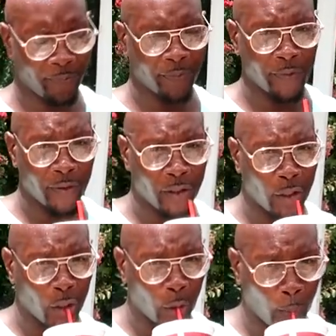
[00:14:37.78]
I want to take
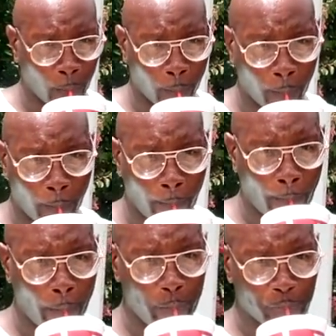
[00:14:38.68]
a, a little bit of
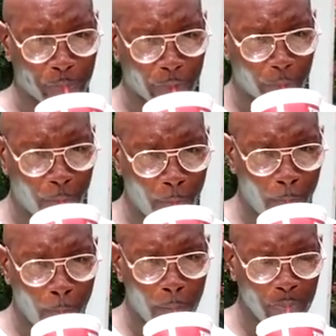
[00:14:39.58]
time and switch gears
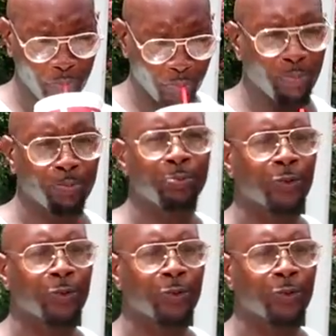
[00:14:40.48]
a little bit and mm-hmm. check